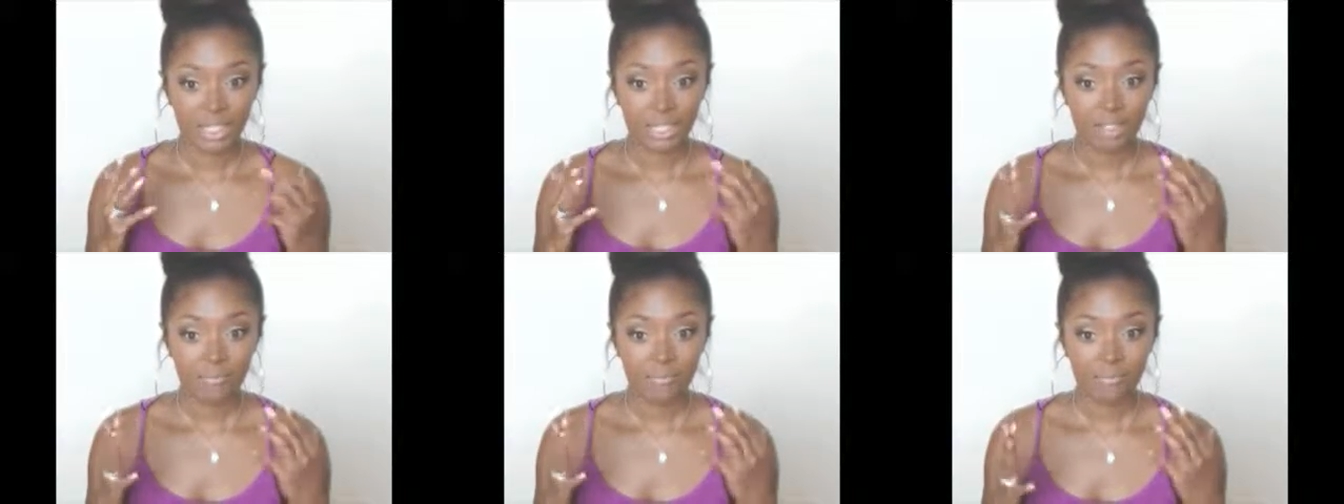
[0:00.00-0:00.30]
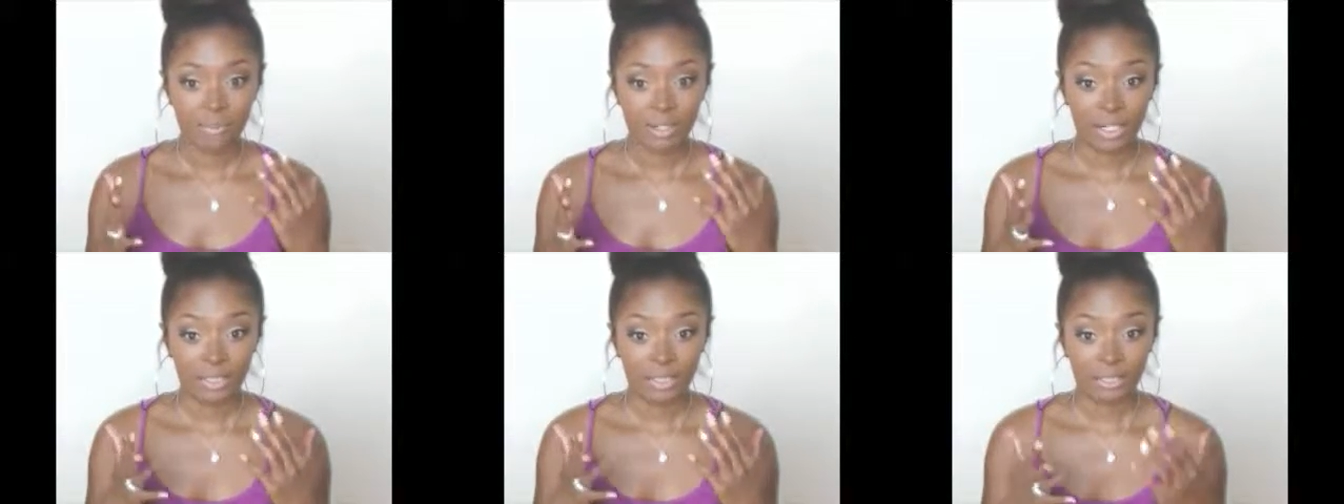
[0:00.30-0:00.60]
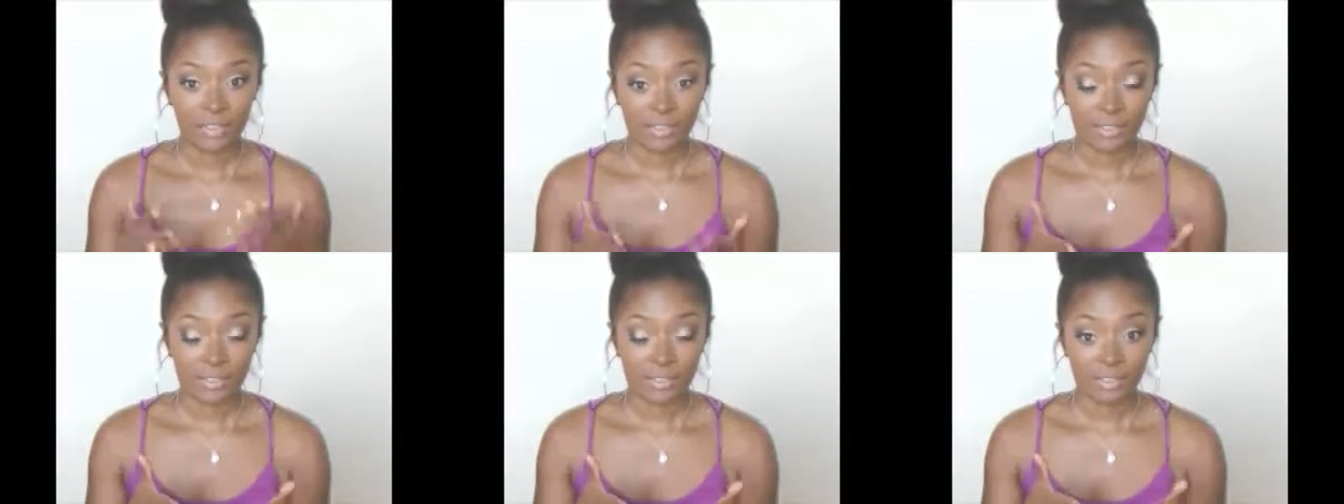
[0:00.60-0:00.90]
and find
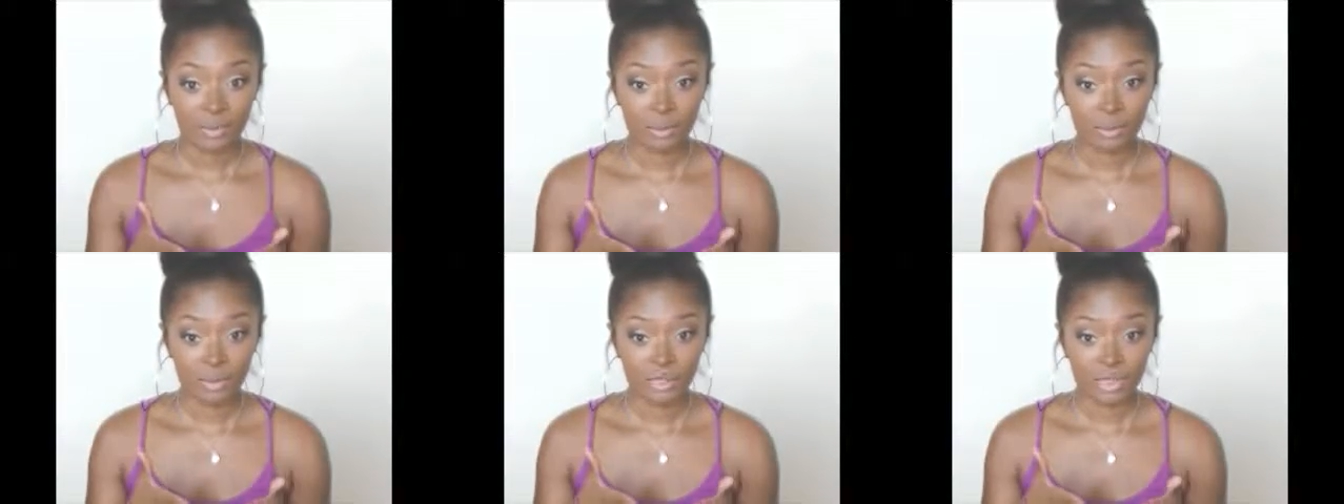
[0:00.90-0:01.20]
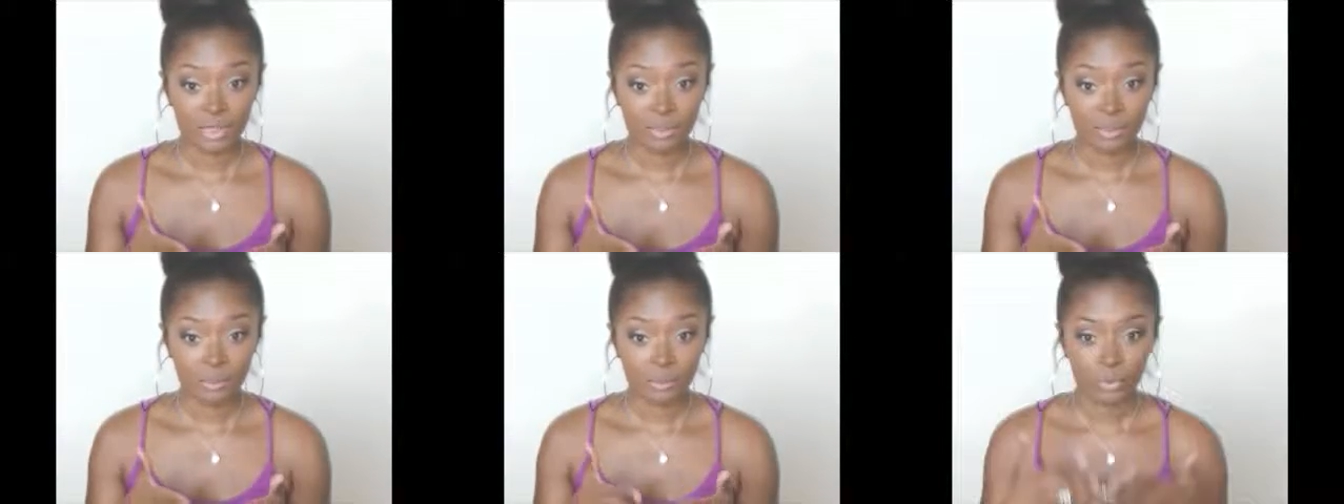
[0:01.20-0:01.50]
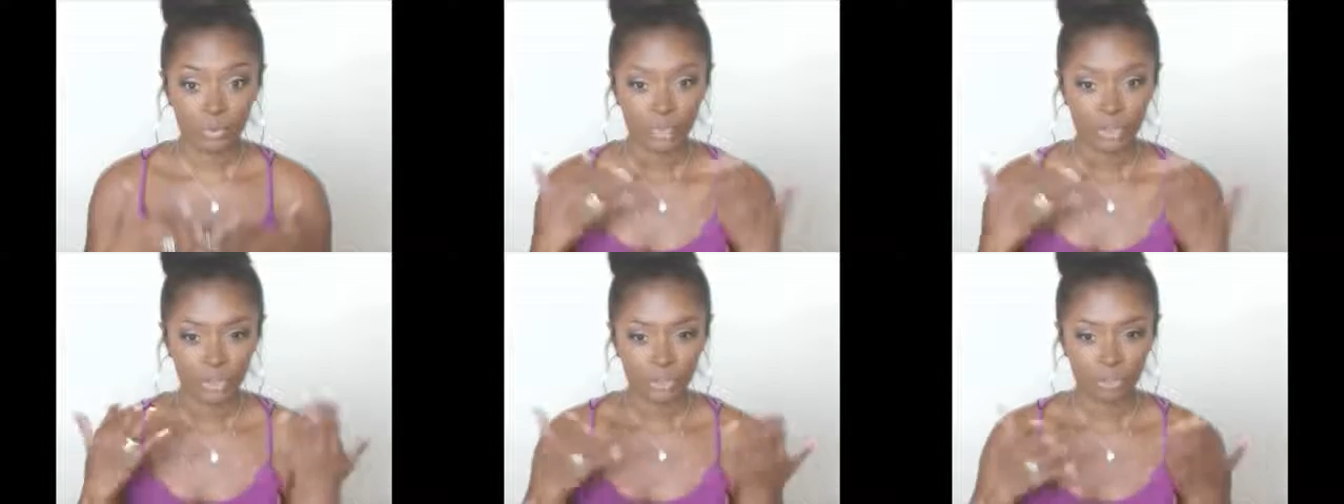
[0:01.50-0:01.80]
your syllabus
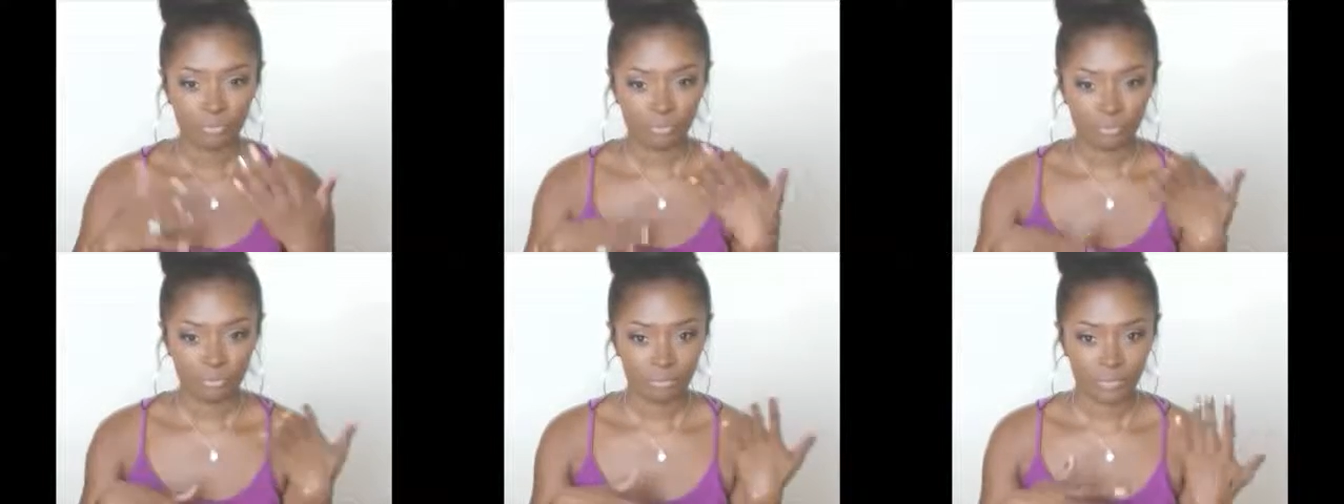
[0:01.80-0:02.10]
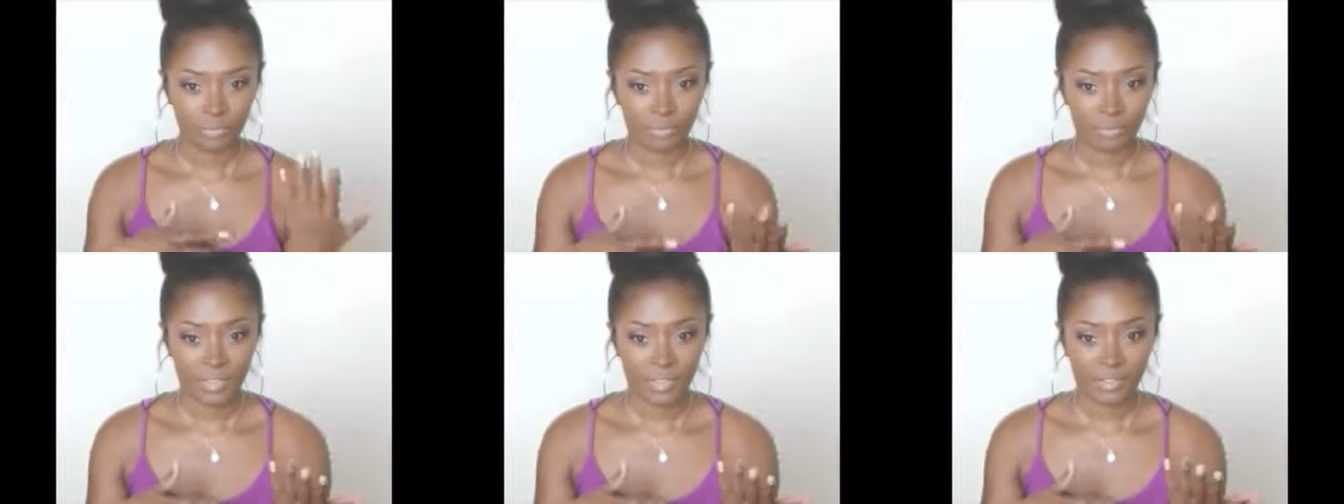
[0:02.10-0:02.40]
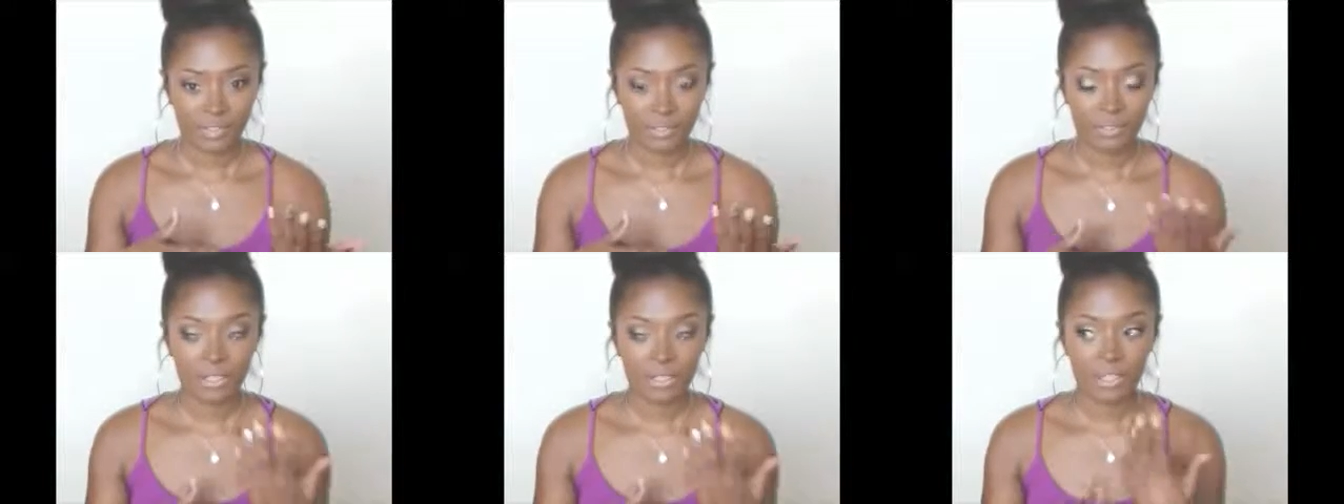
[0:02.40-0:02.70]
with your
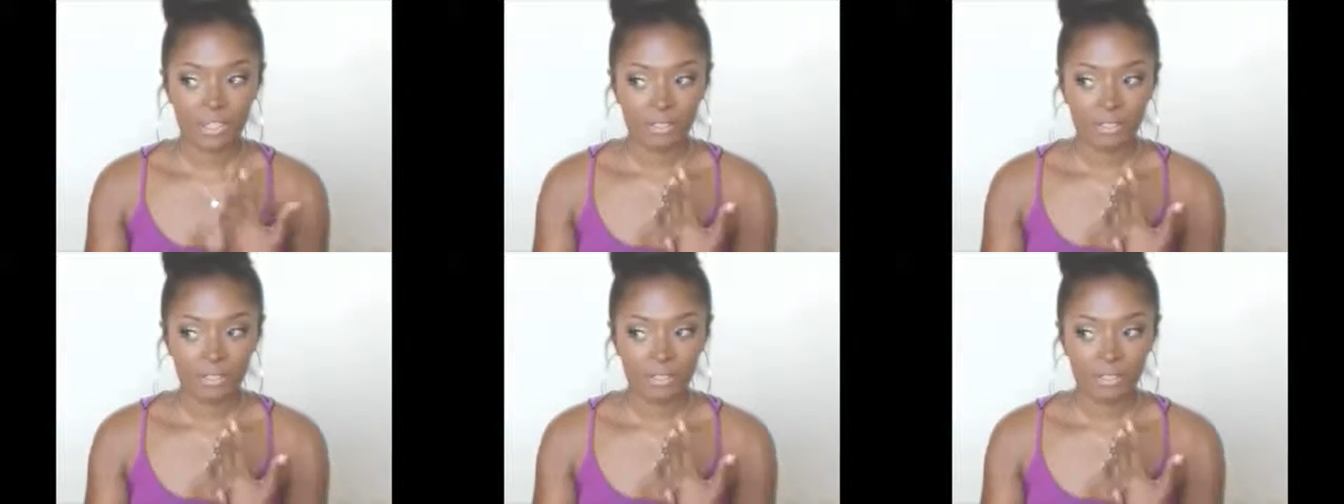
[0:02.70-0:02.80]
professor,